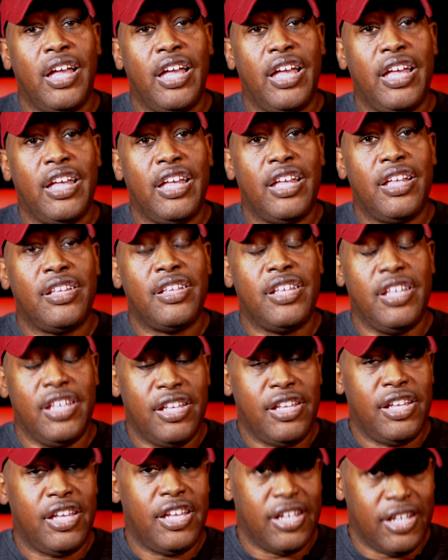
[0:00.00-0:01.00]
And
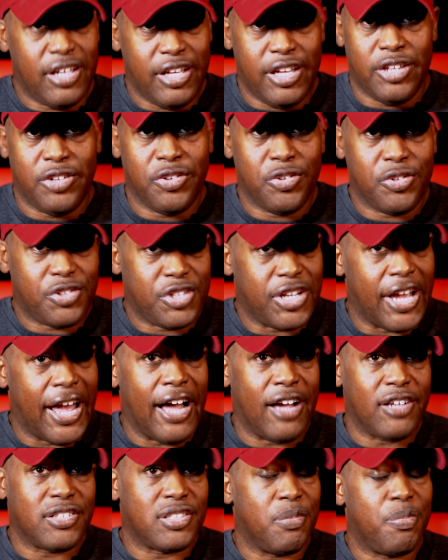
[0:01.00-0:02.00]
he entered
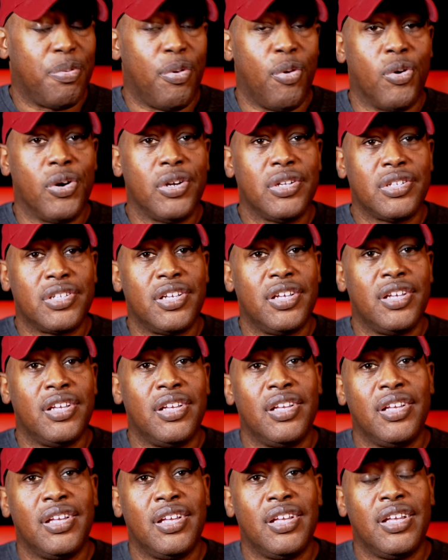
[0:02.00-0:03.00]
child support.
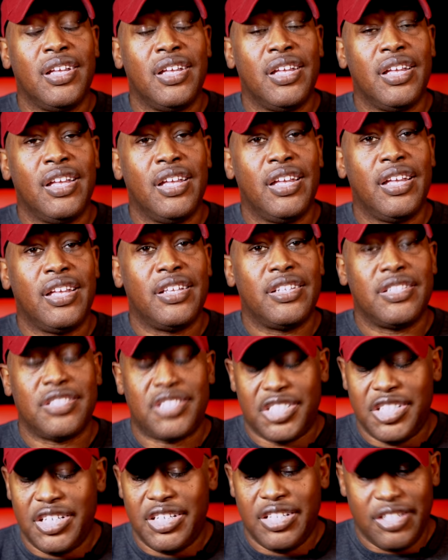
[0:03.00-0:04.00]

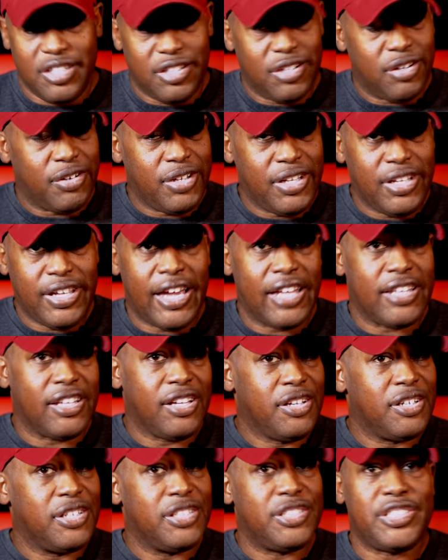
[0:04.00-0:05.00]
He had
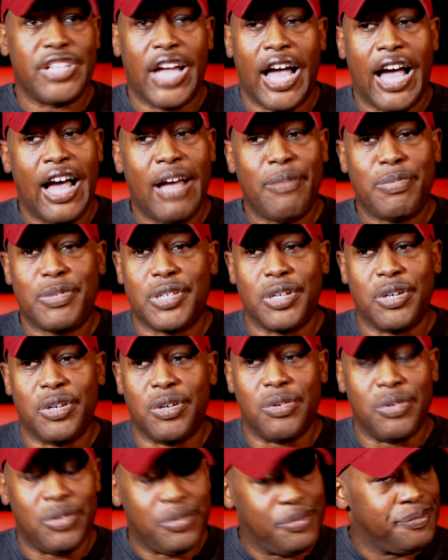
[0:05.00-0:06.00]
a good job,
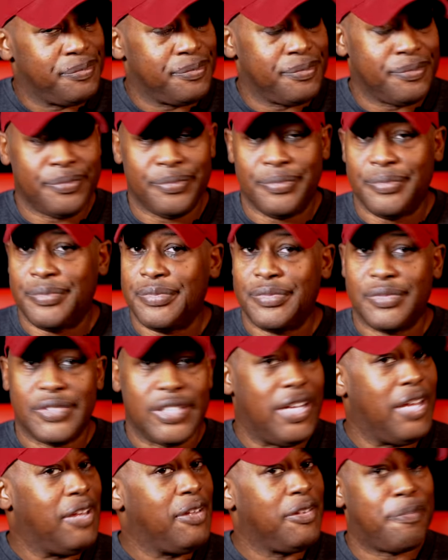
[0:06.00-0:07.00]
so
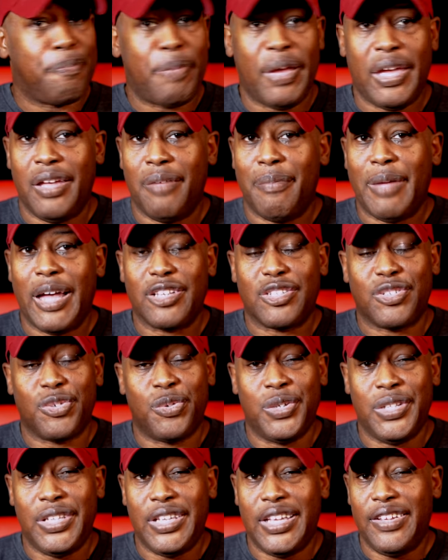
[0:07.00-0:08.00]
he was paying about
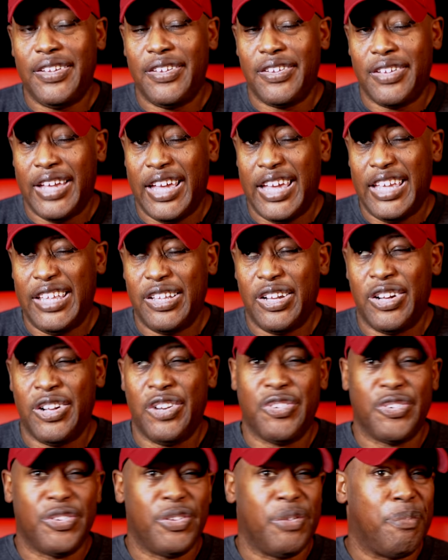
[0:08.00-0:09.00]

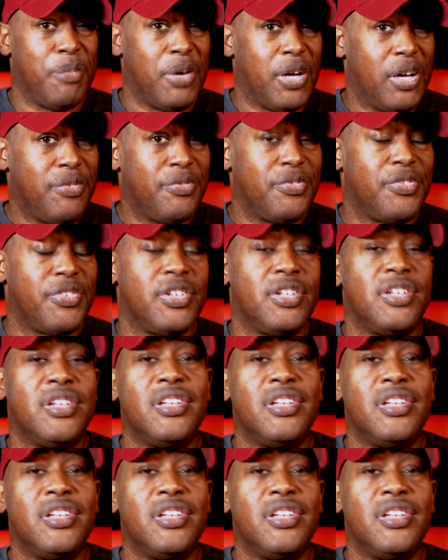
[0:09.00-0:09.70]
$2,800 a month.